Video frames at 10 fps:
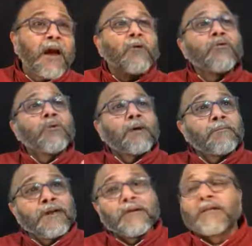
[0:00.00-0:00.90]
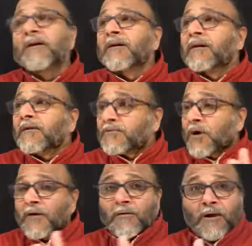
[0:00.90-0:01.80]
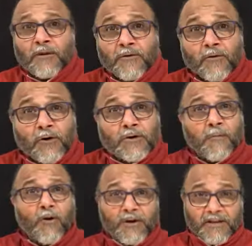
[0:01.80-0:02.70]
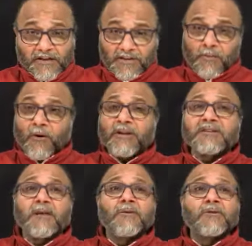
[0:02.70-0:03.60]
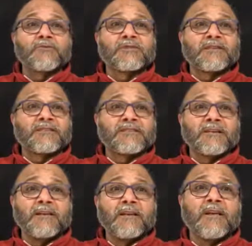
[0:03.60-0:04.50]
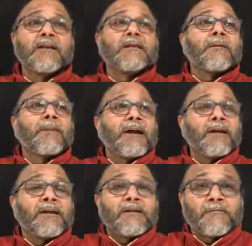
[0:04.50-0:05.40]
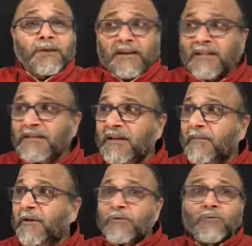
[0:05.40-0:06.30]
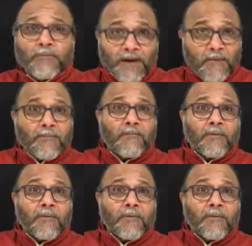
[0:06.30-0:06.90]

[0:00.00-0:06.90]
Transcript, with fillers: how do i bring the so i have controlled the body the body is able to sit still the mind breath is able to become